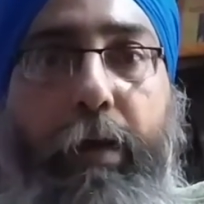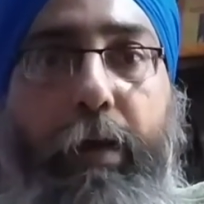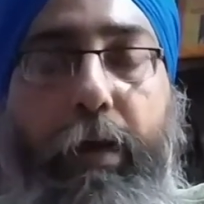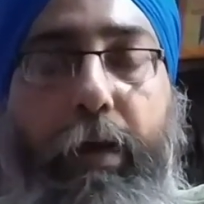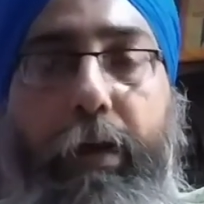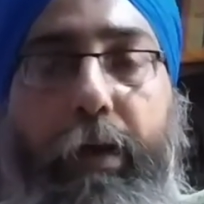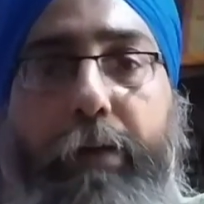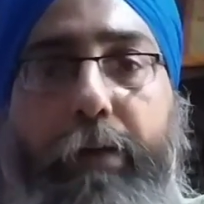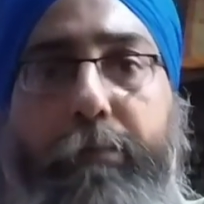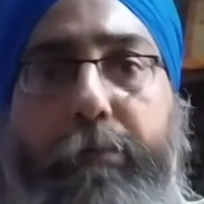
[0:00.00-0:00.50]

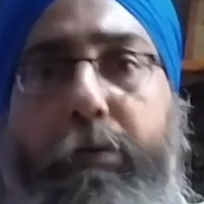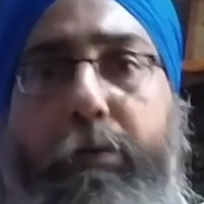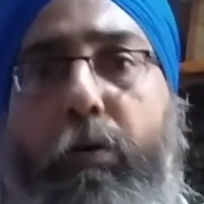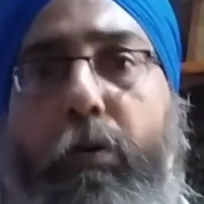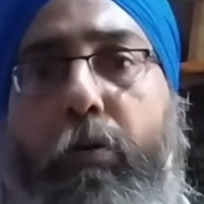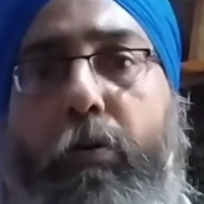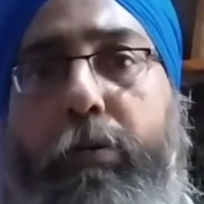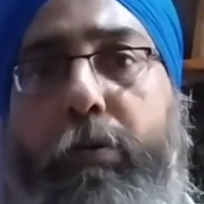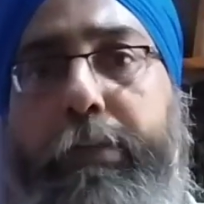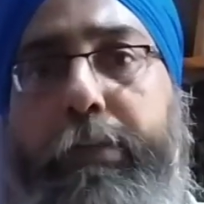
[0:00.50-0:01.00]
and
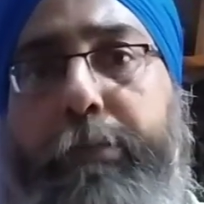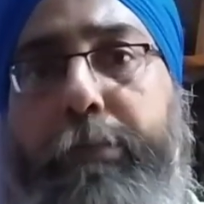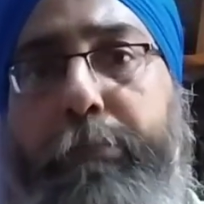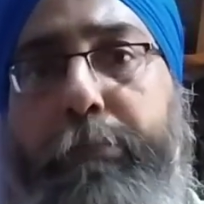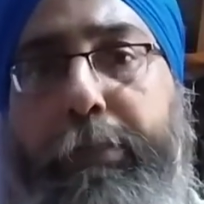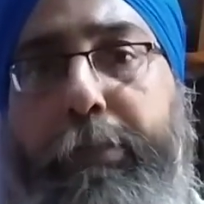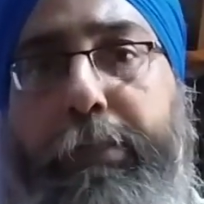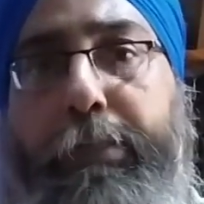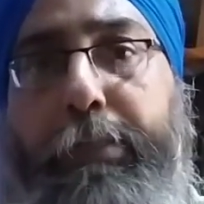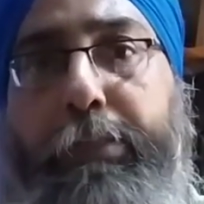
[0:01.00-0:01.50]
already
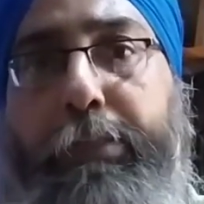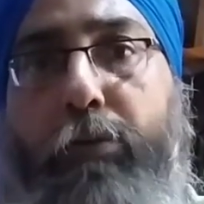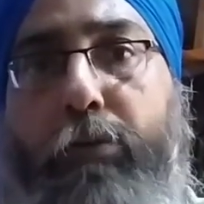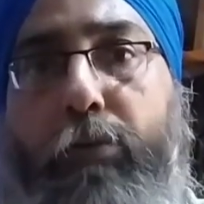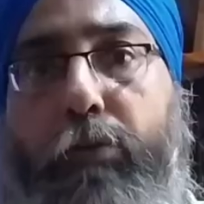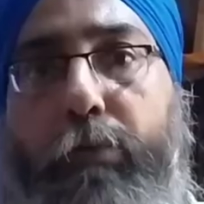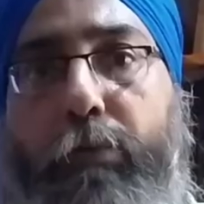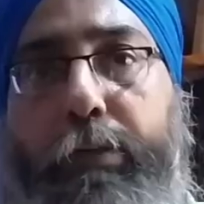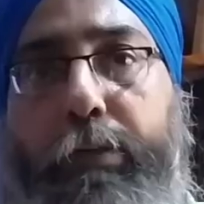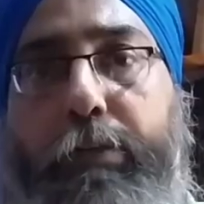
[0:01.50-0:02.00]

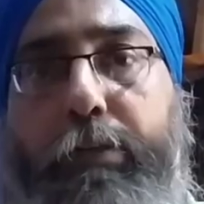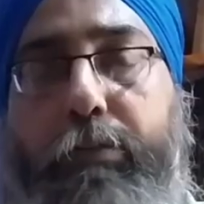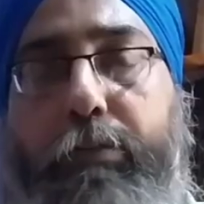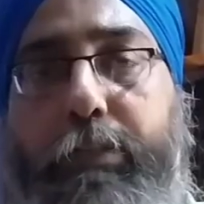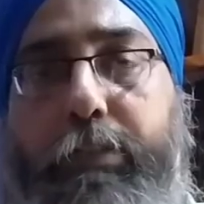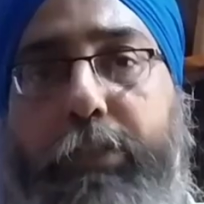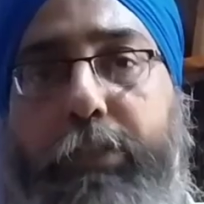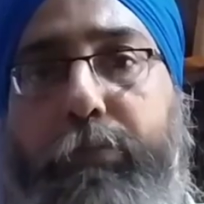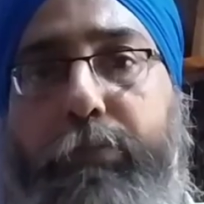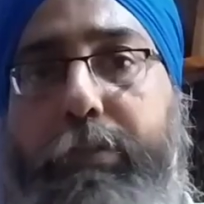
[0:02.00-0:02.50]

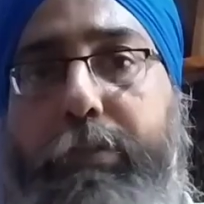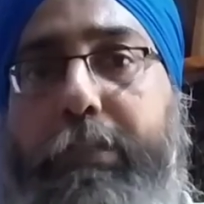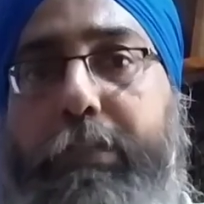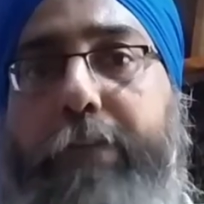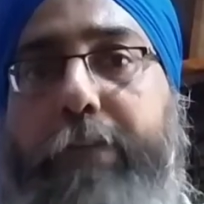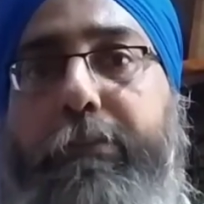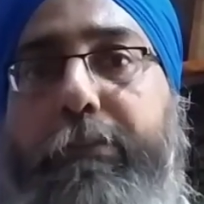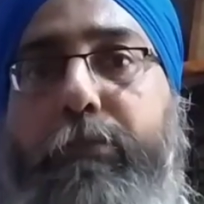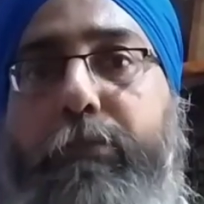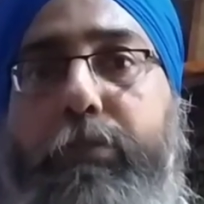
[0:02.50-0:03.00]

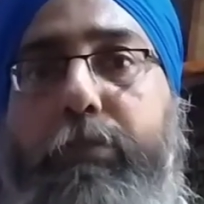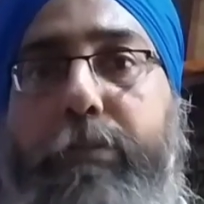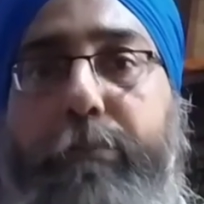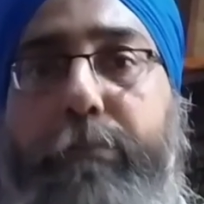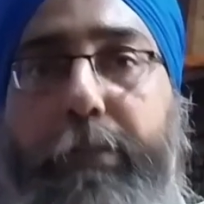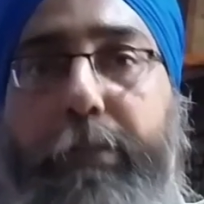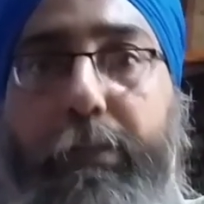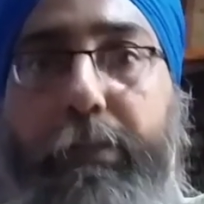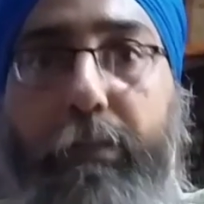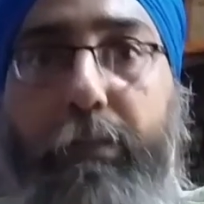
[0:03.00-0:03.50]
B.1.617 was a
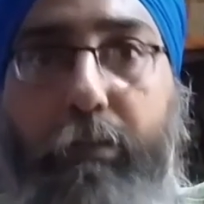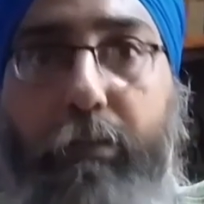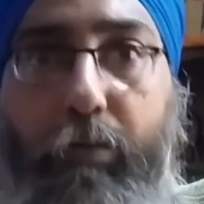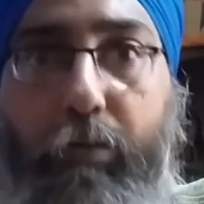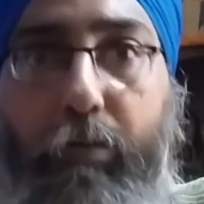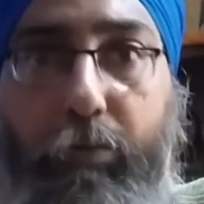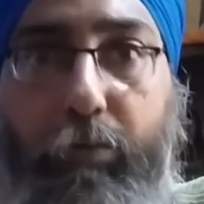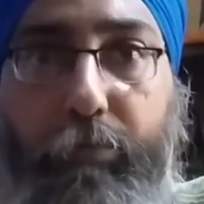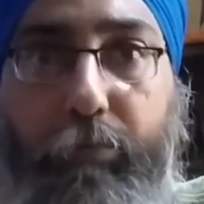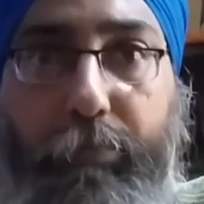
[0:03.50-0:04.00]
big
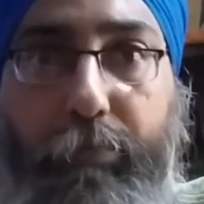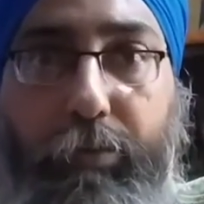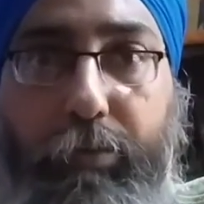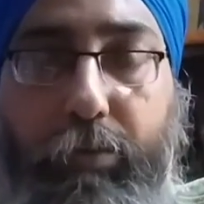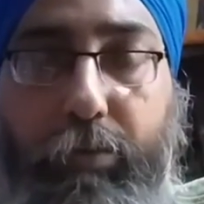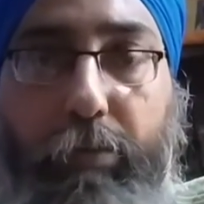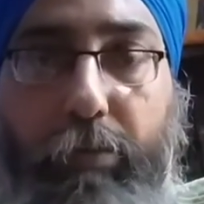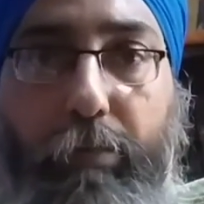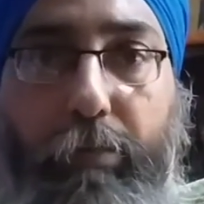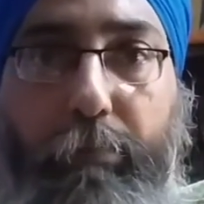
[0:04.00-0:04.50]
cause of
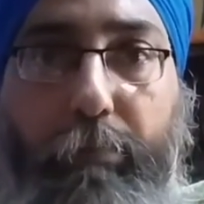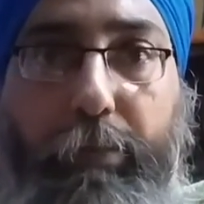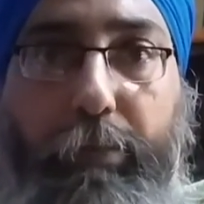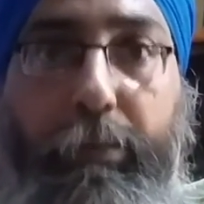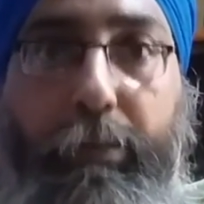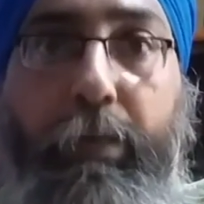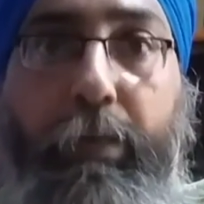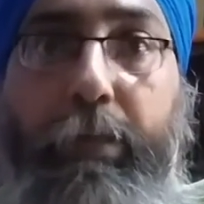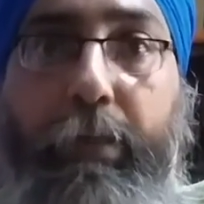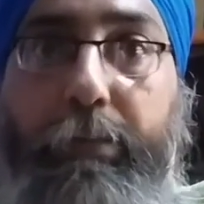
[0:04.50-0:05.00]
concern, but
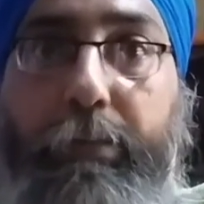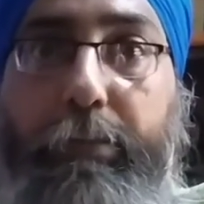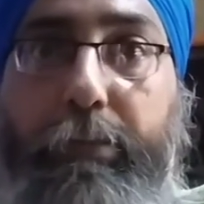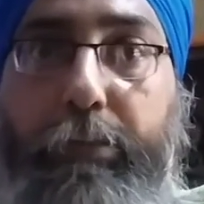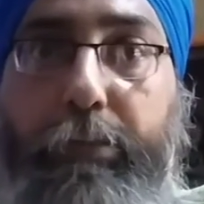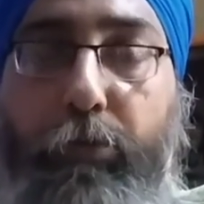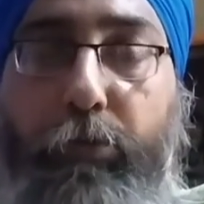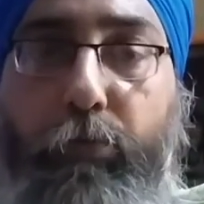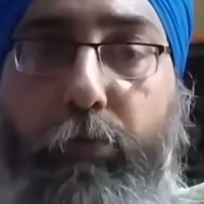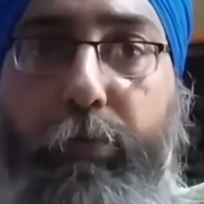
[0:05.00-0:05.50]
the
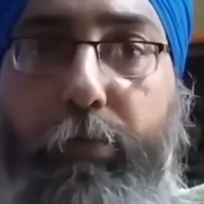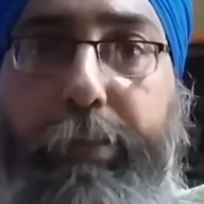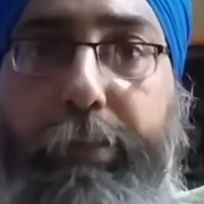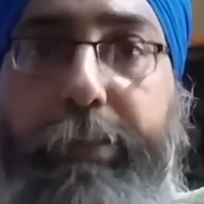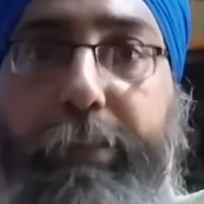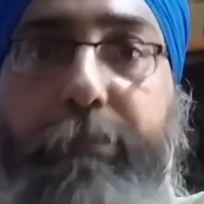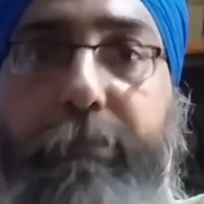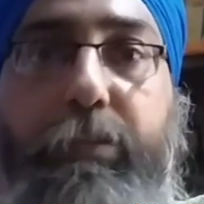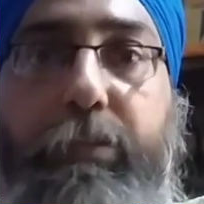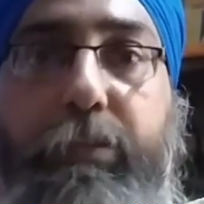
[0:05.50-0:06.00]
new
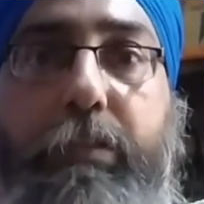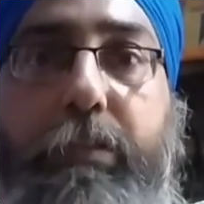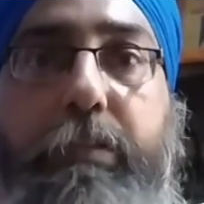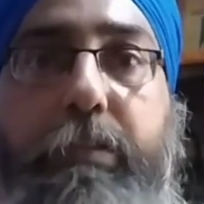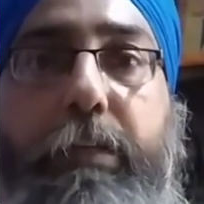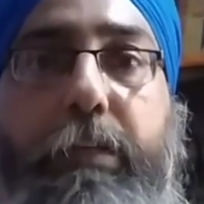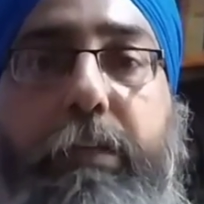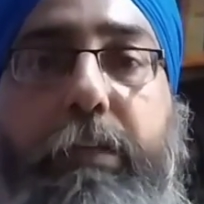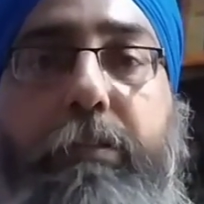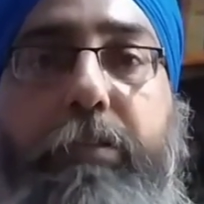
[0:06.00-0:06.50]
variant which has
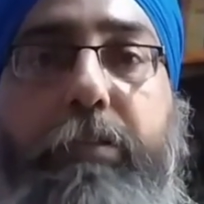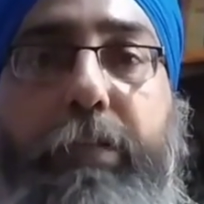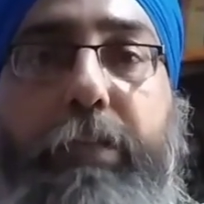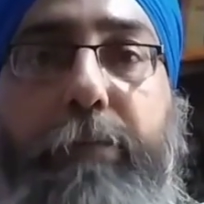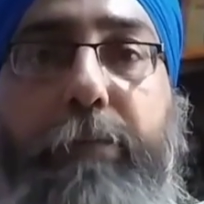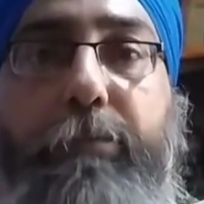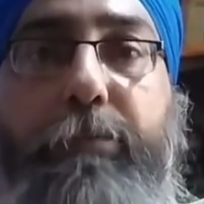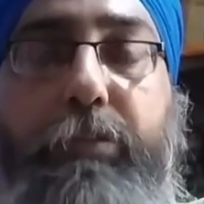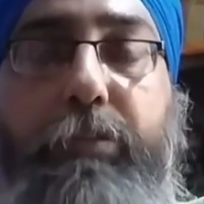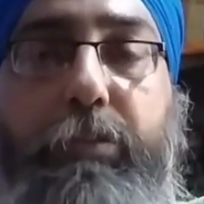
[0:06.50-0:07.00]
taken
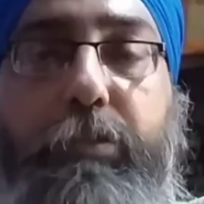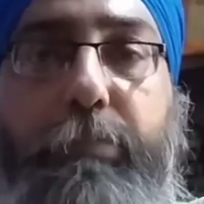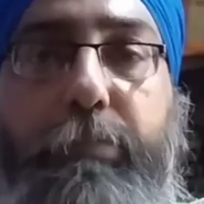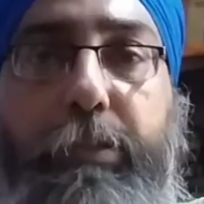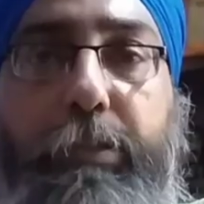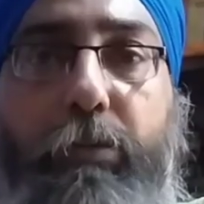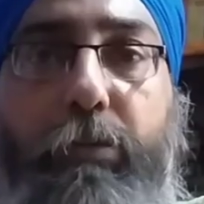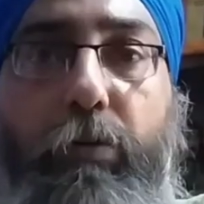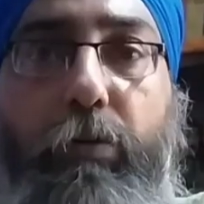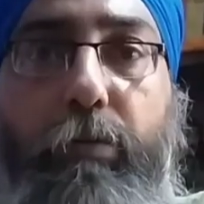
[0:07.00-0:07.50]
shape, which is
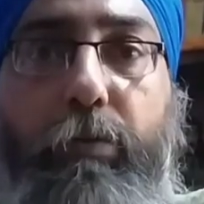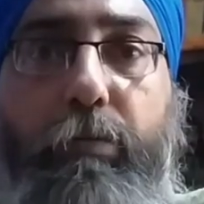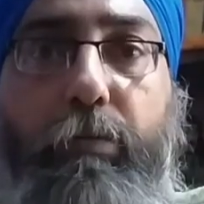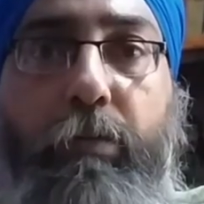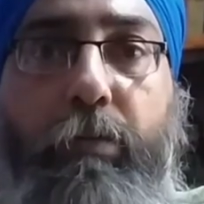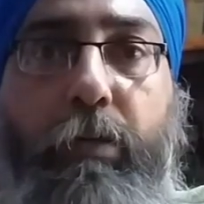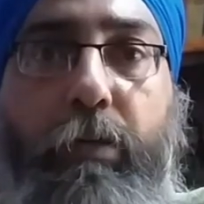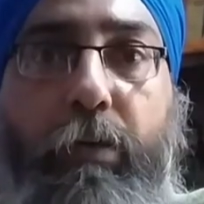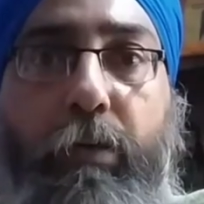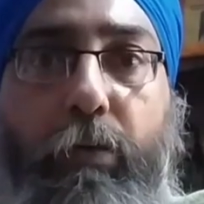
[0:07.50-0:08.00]

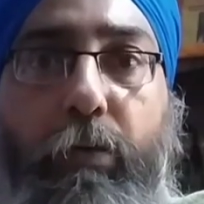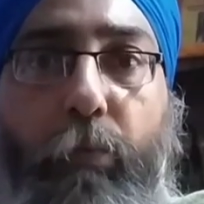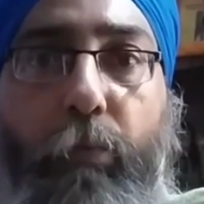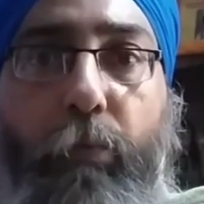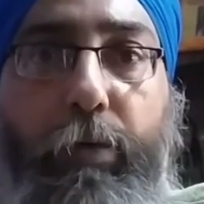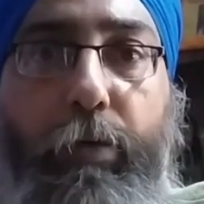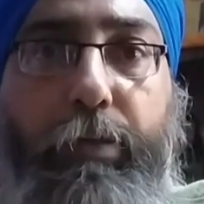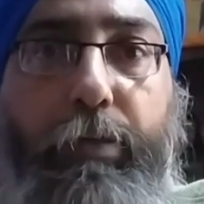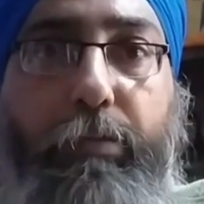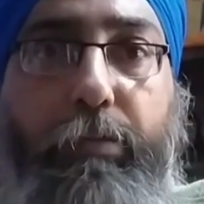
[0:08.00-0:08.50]

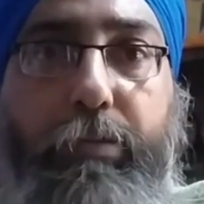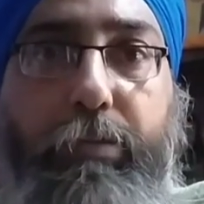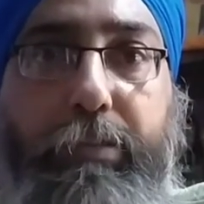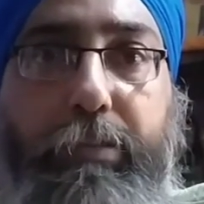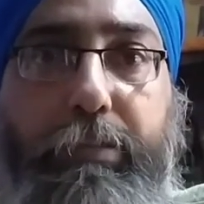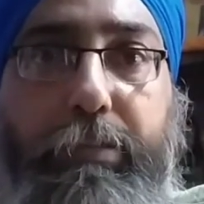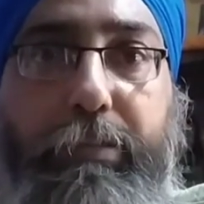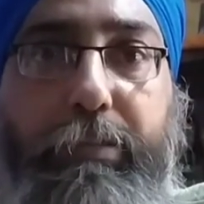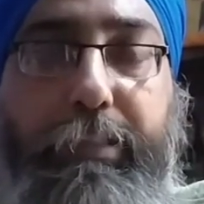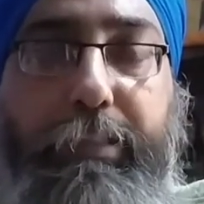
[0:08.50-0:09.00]

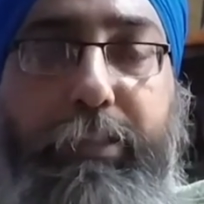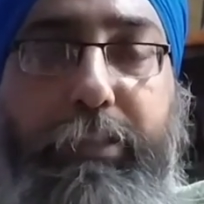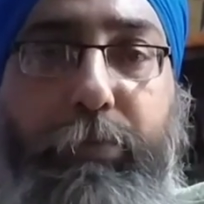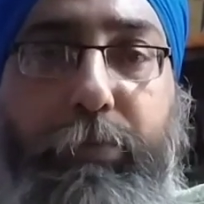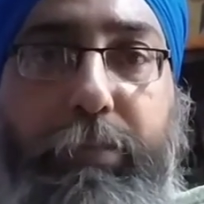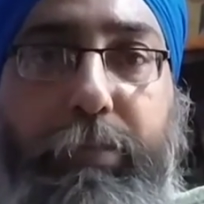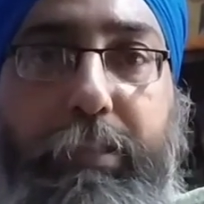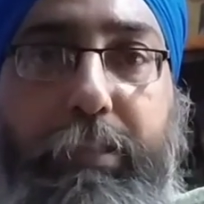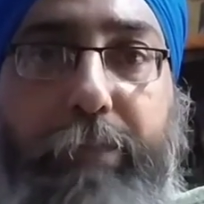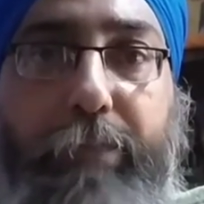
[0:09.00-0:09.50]

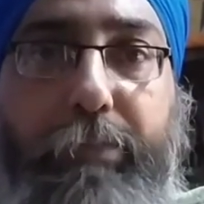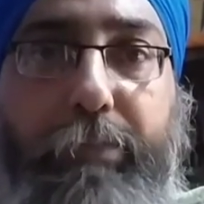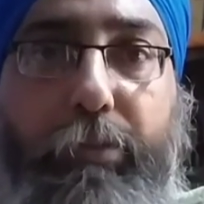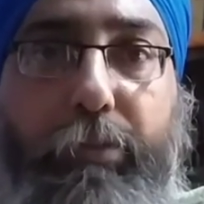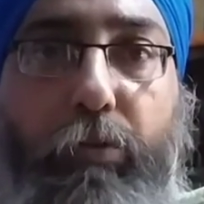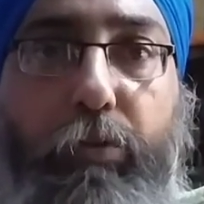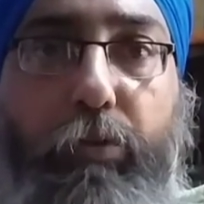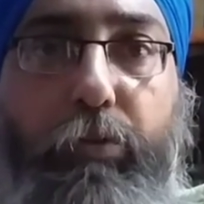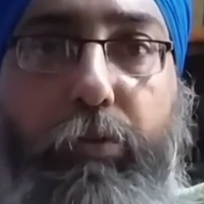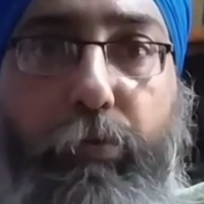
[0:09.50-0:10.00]

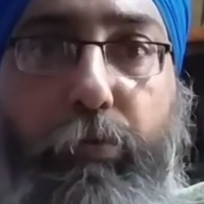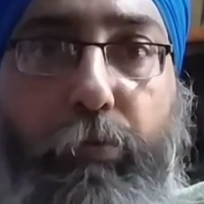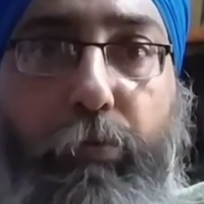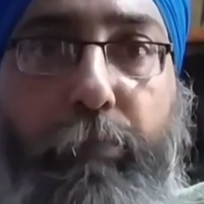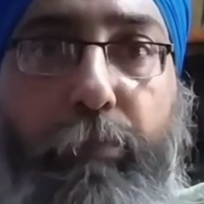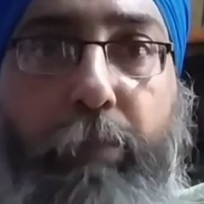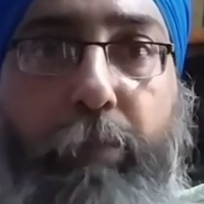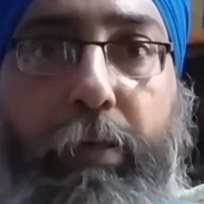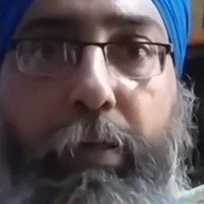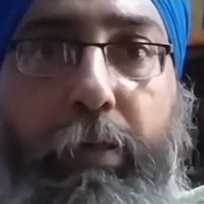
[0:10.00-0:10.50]

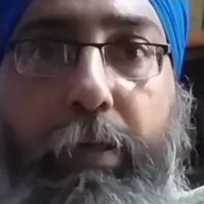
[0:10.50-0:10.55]
B.1.617.2,